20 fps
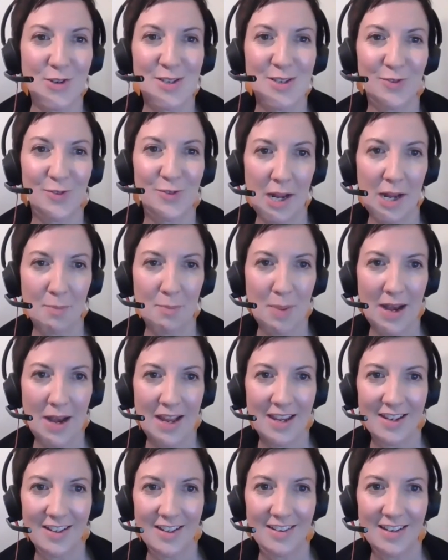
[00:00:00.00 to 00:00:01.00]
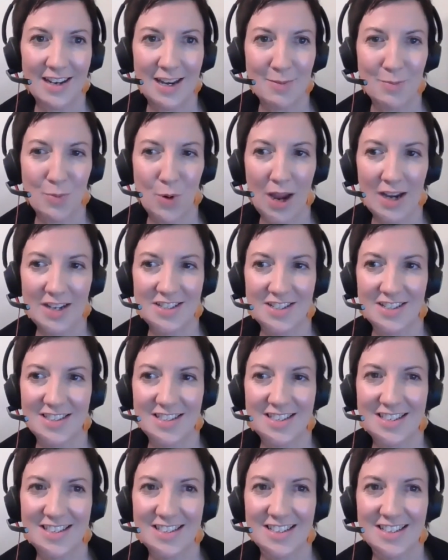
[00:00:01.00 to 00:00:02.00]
useful, and embedding it in practice.